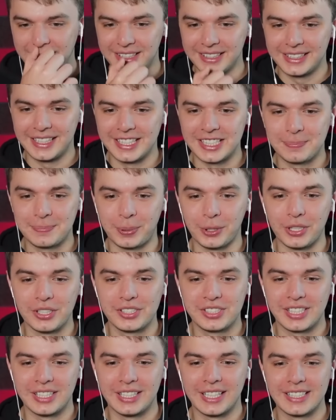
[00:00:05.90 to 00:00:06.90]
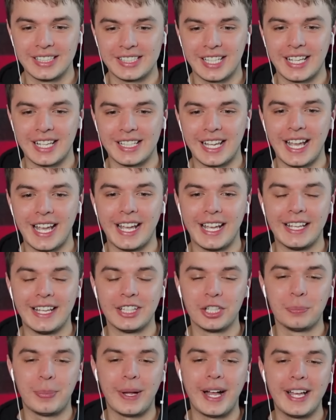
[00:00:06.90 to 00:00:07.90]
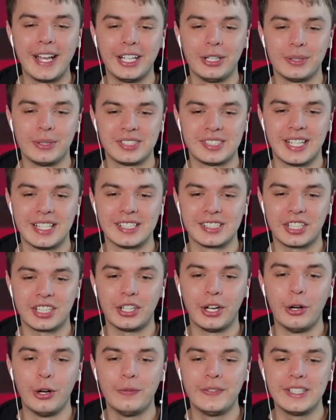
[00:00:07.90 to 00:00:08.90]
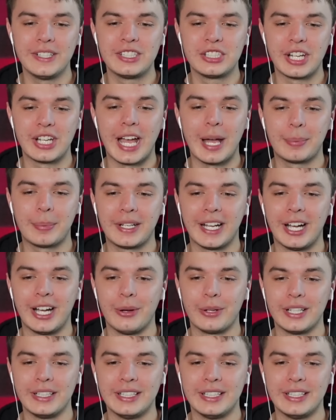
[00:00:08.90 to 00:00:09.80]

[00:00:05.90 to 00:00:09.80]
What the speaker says: This person that's had, in their bio it says COVID jab count,